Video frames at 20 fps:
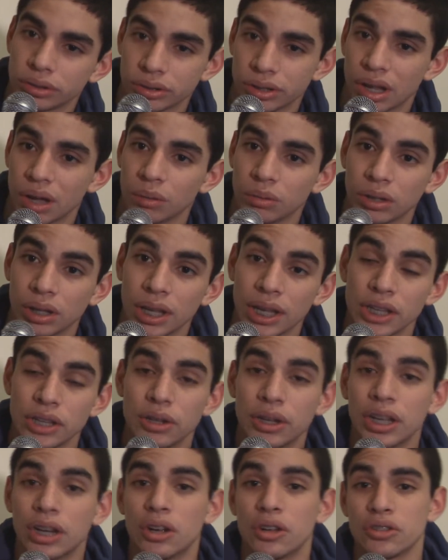So
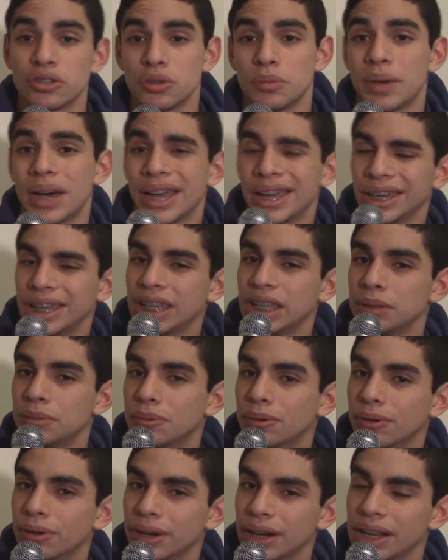you can also buy a
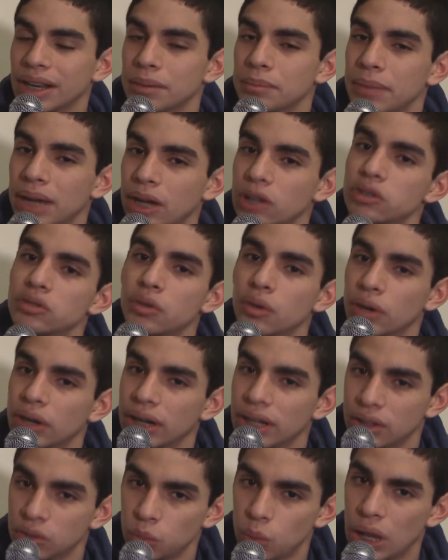keyboard and a mouse for
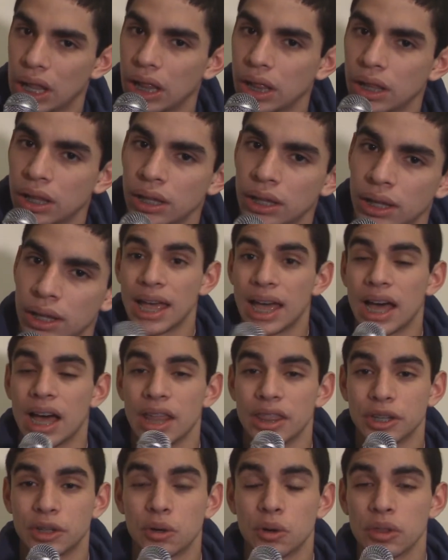it as well.
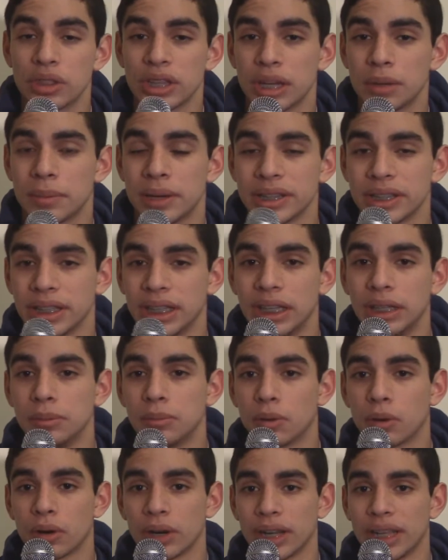The cool thing about the
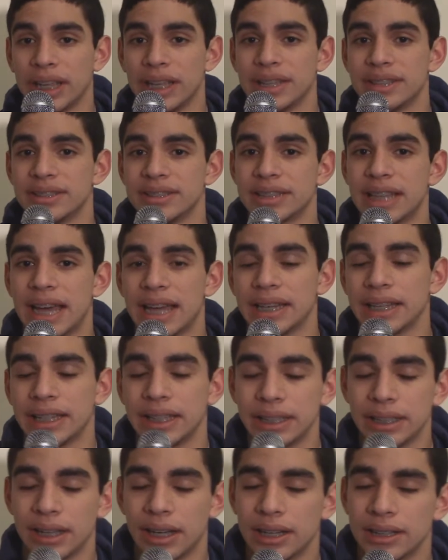keyboard is that
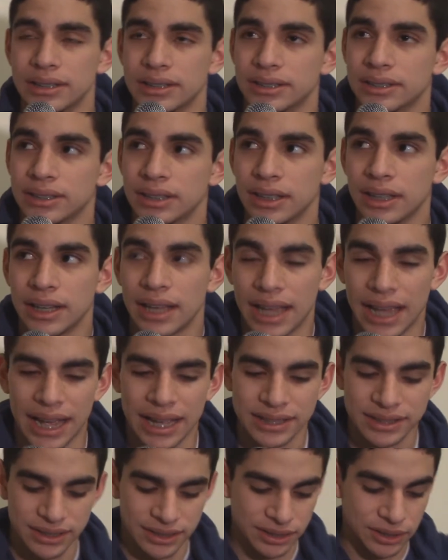it has
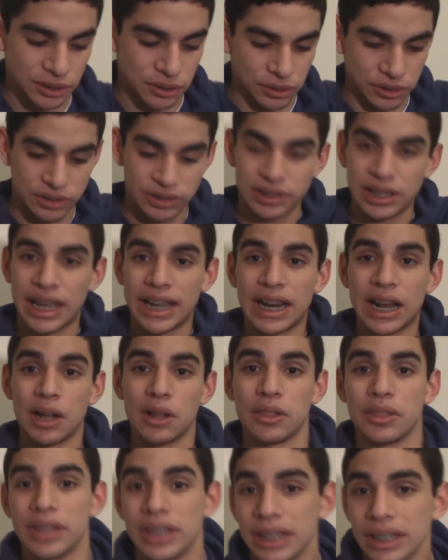this little slide
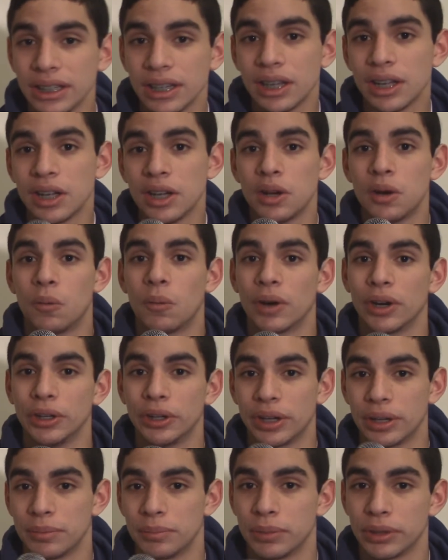out thing where you
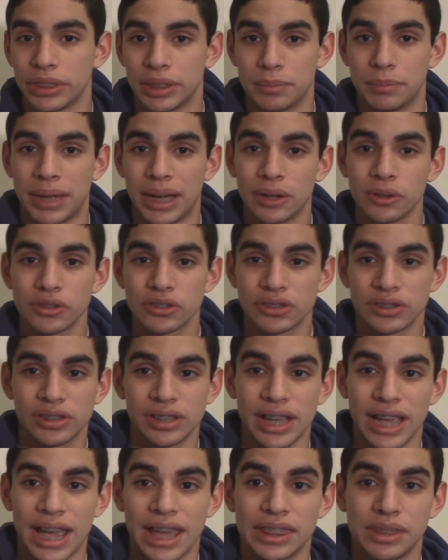can put the mouse
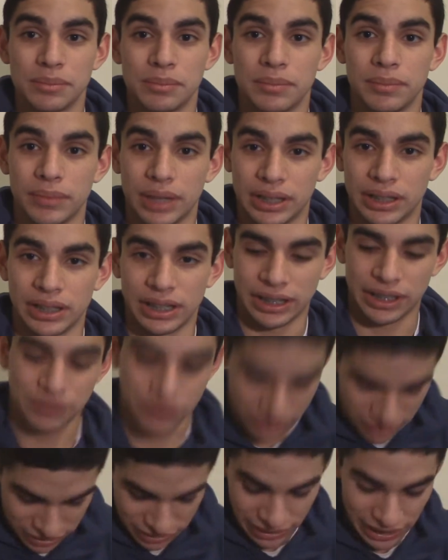and like if
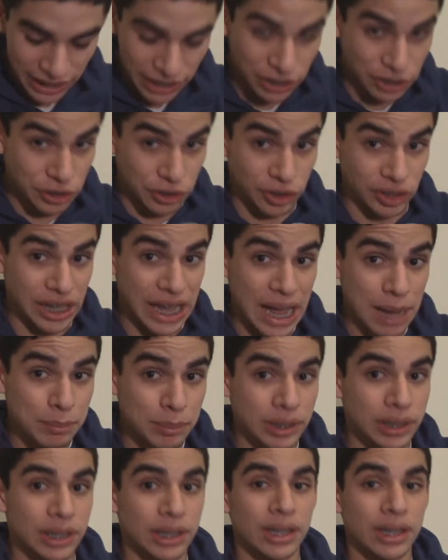it's laying in your lap,